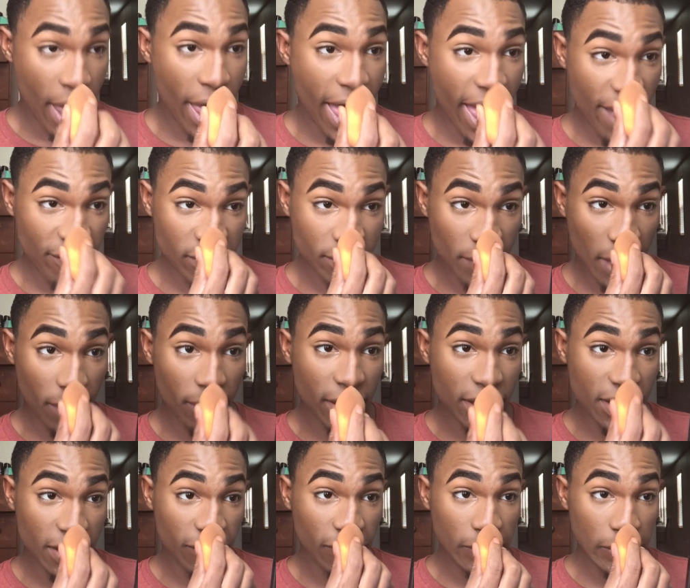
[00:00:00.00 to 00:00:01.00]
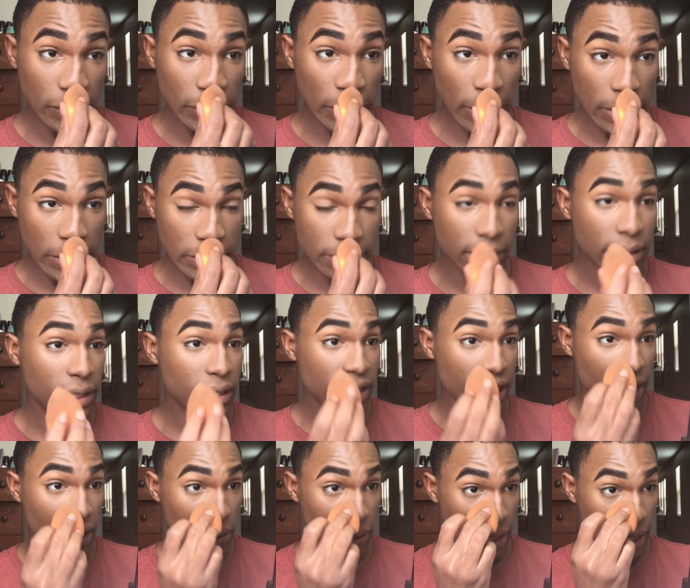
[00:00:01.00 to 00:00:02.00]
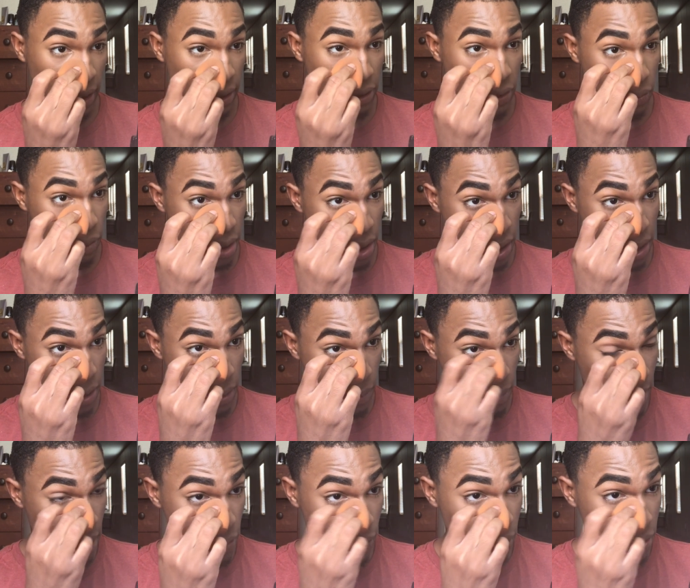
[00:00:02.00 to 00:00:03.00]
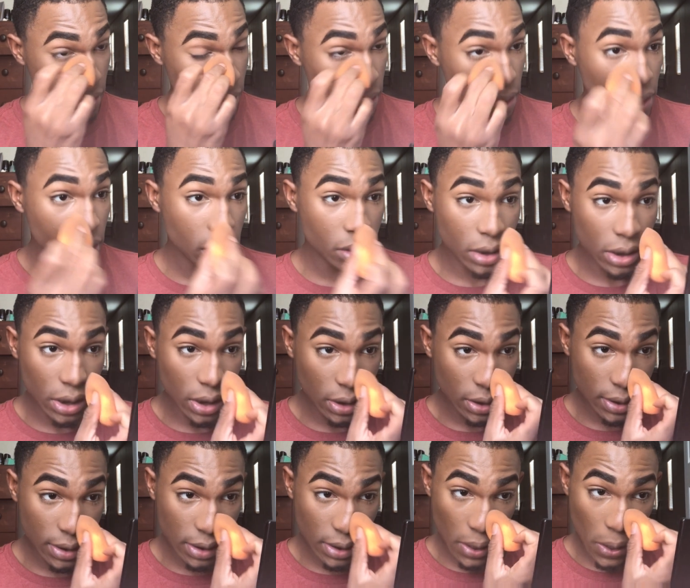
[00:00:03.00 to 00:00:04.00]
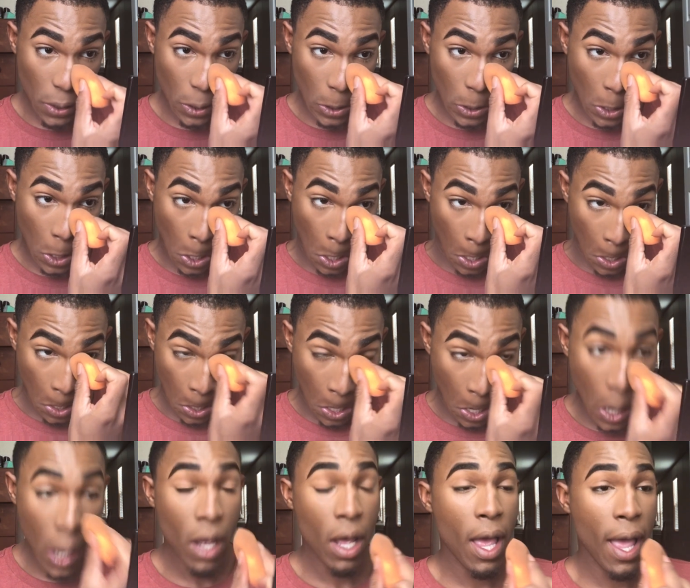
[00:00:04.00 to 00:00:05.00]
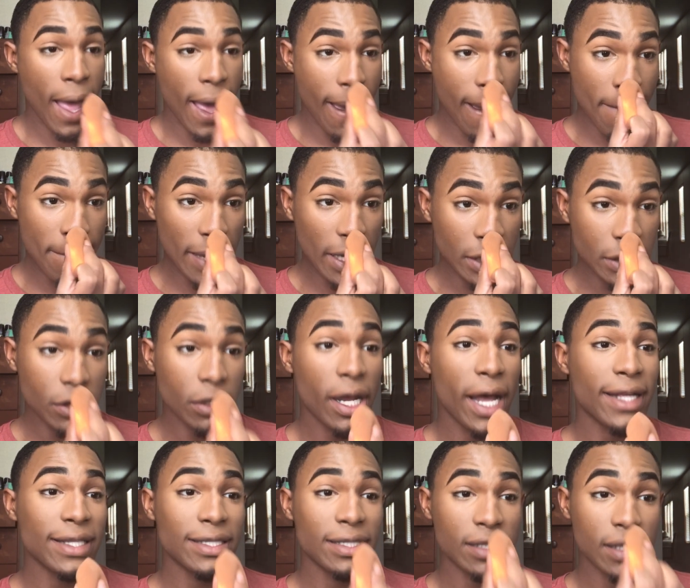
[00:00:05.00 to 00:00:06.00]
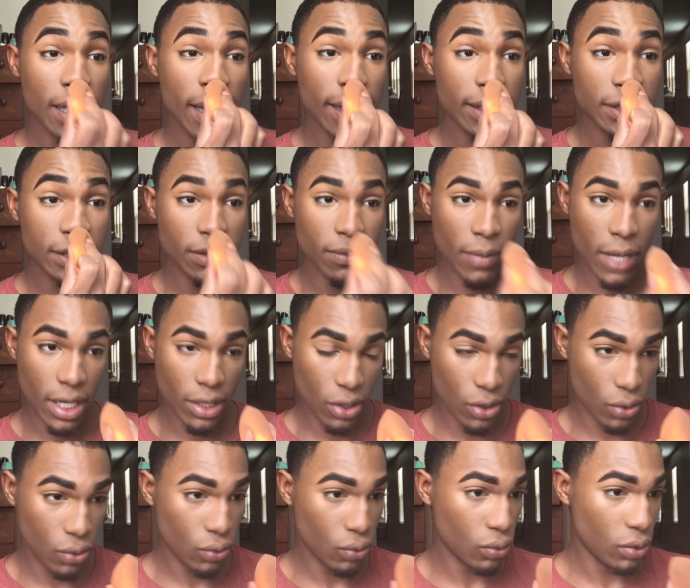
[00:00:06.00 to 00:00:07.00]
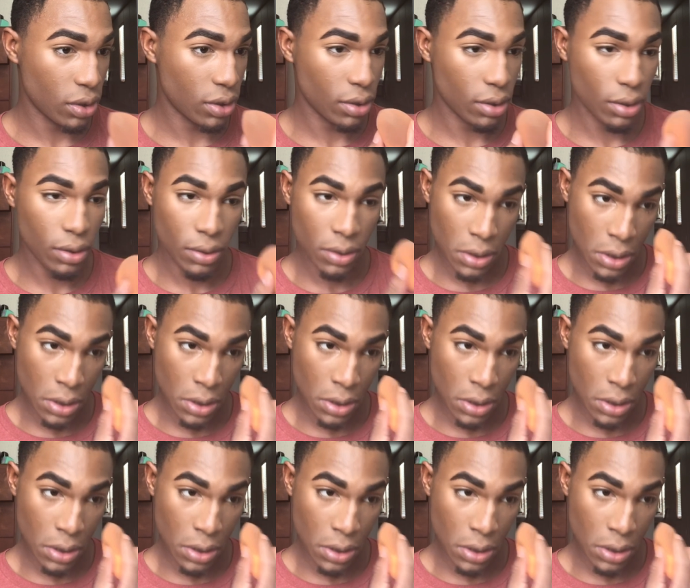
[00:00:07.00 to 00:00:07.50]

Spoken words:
I have to make myself a new nose because I don't like the way my real nose looks, so I make sure I snatch my nose.